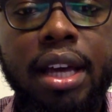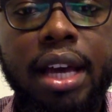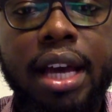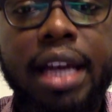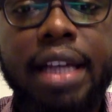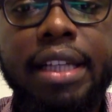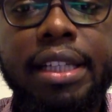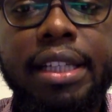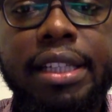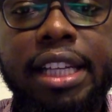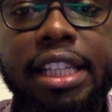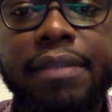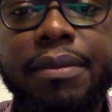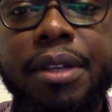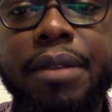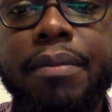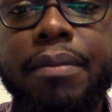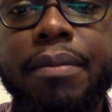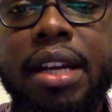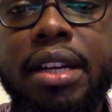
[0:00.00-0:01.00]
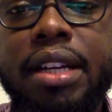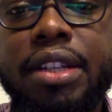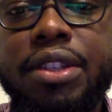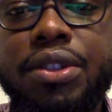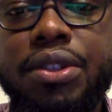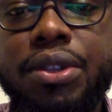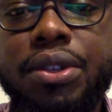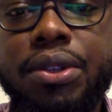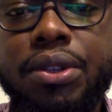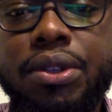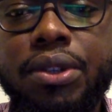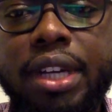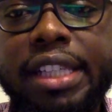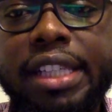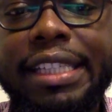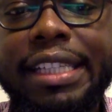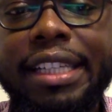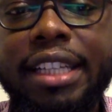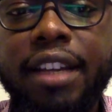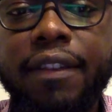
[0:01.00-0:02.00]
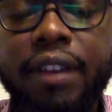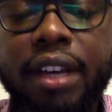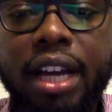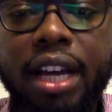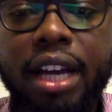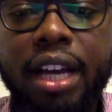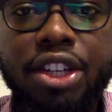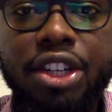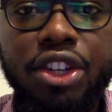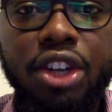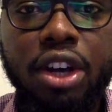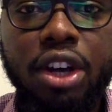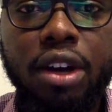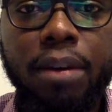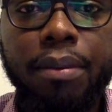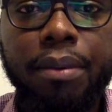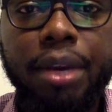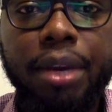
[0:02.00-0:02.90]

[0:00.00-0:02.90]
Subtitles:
and this has been mainly due to a significant drop